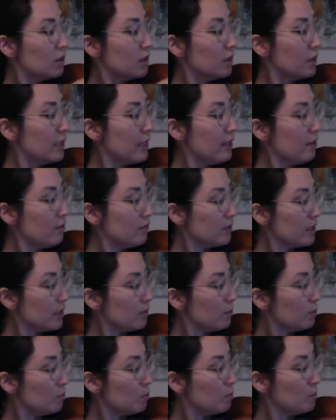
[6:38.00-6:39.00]
lift,
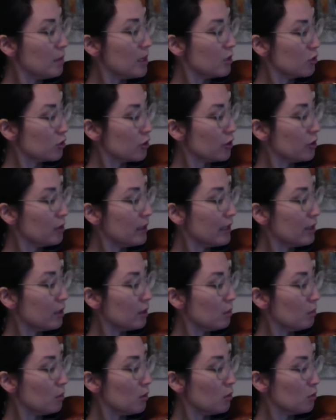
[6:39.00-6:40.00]
and make sure you land
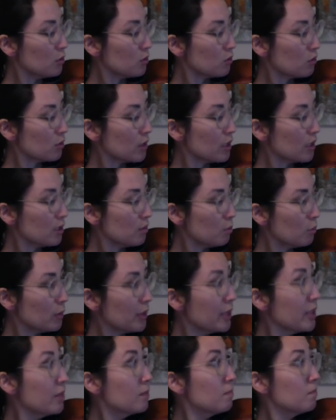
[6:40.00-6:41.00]
on both strings.
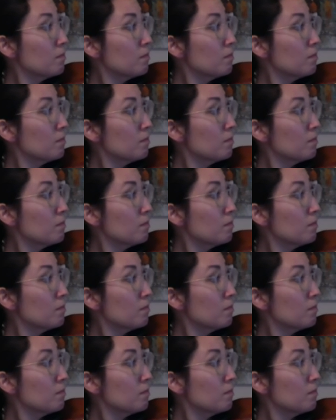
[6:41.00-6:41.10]
Breathe.